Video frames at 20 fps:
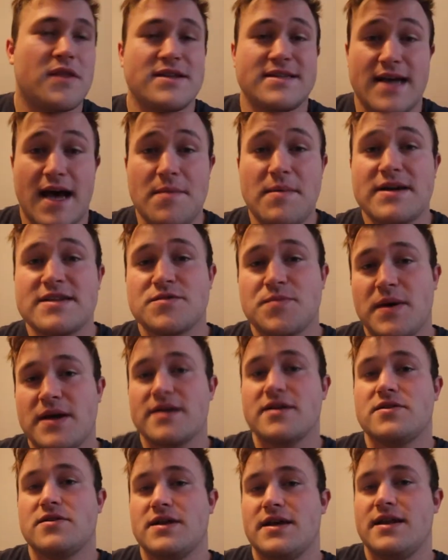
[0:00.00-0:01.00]
The time I
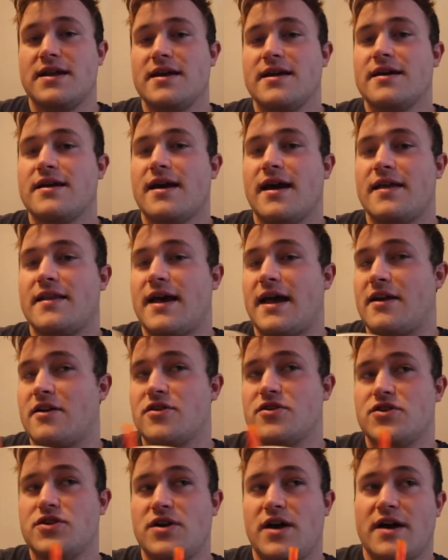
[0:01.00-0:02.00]
spend cleaning and
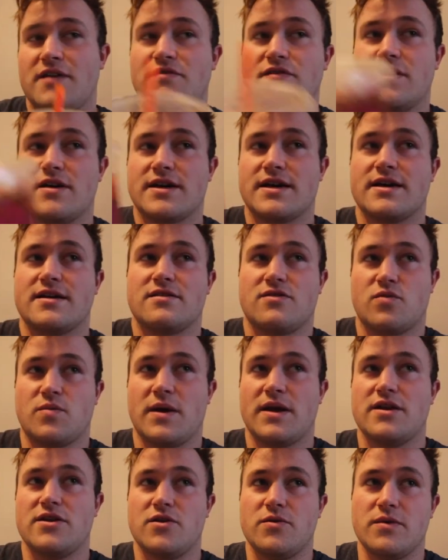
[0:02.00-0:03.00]
energy, I feel like I could
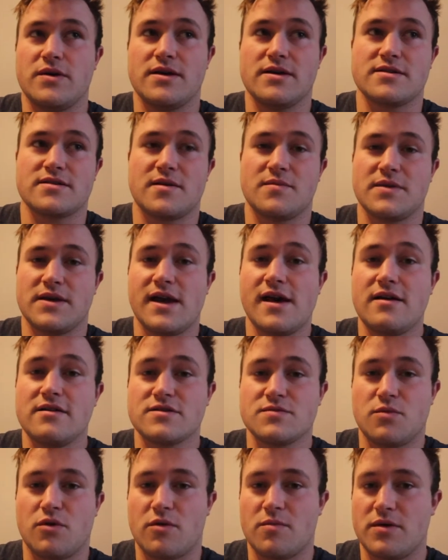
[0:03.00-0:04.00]
spend doing something
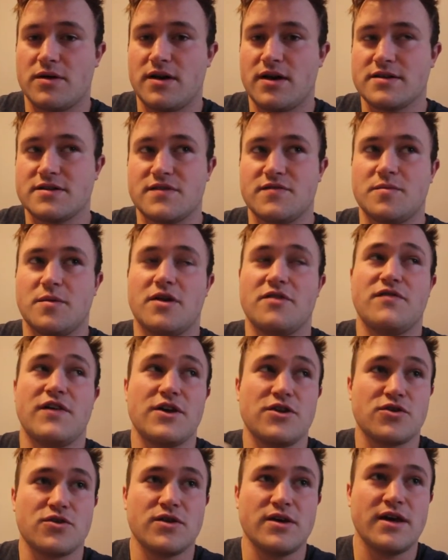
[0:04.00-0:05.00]
else more productive, but
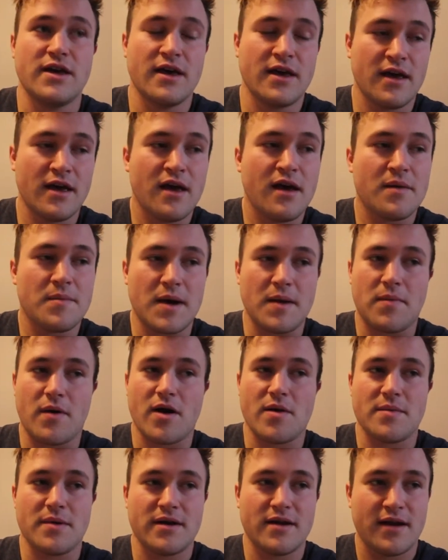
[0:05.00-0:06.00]
eventually my
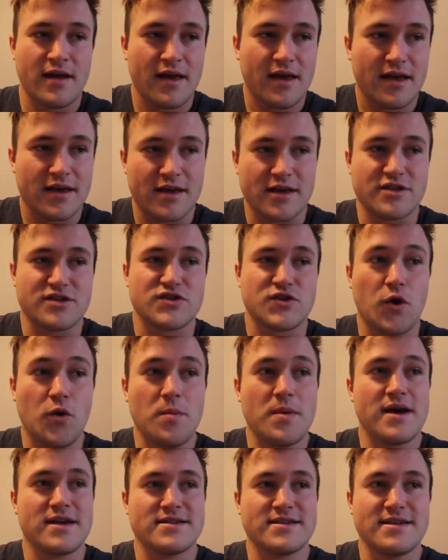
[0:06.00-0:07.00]
apartment gets so
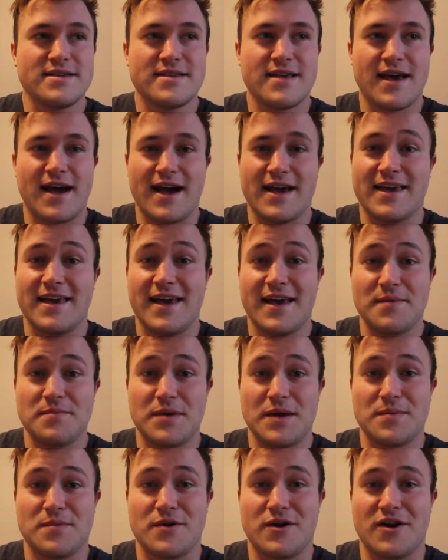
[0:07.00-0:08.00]
messy that I can't
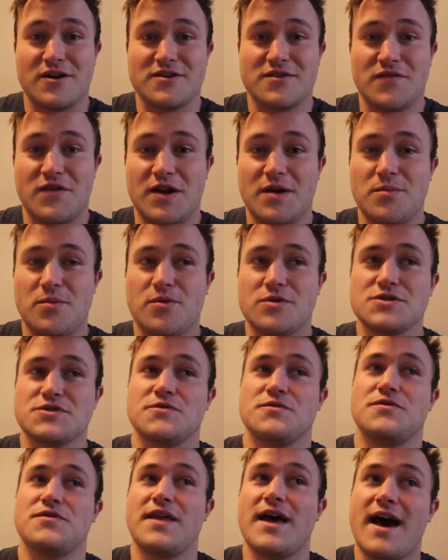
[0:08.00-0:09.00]
be productive anymore.
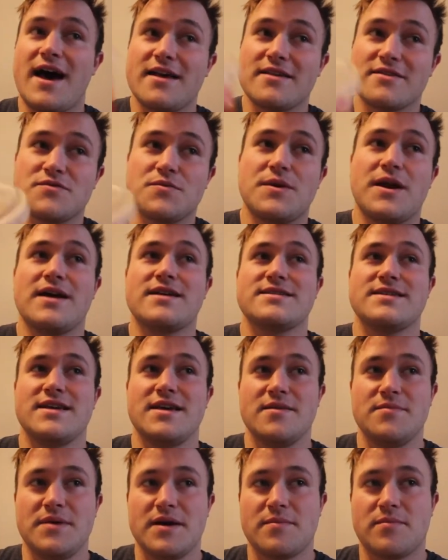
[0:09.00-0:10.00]
So that's when I
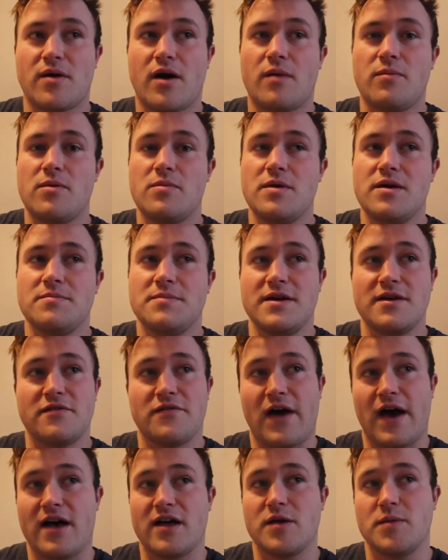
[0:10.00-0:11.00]
see it be a problem and be a
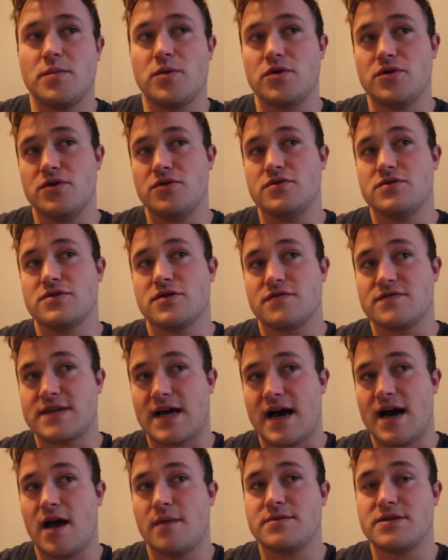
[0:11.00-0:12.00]
valuable use of
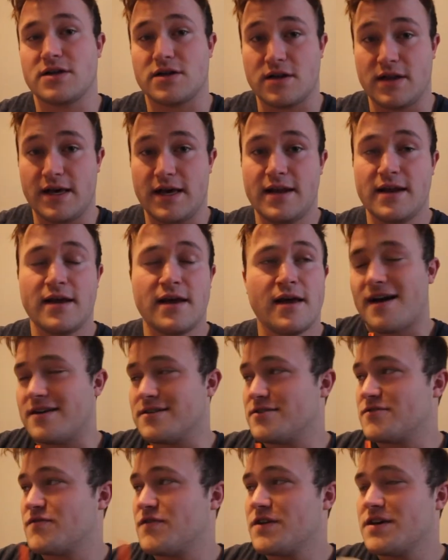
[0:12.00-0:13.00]
time to clean. I
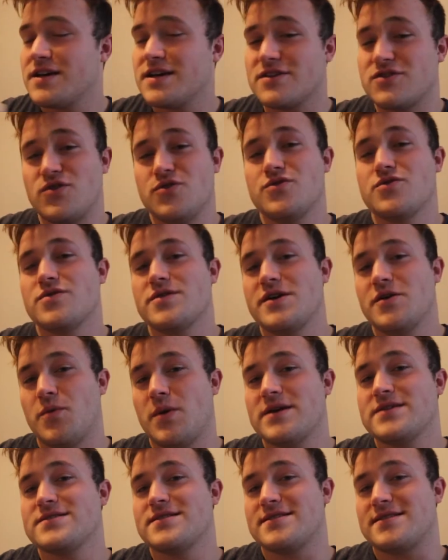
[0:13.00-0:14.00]
just feel like it's usually a
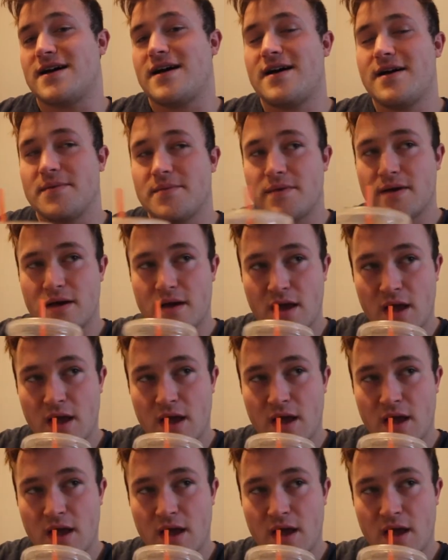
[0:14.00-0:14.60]
waste of time.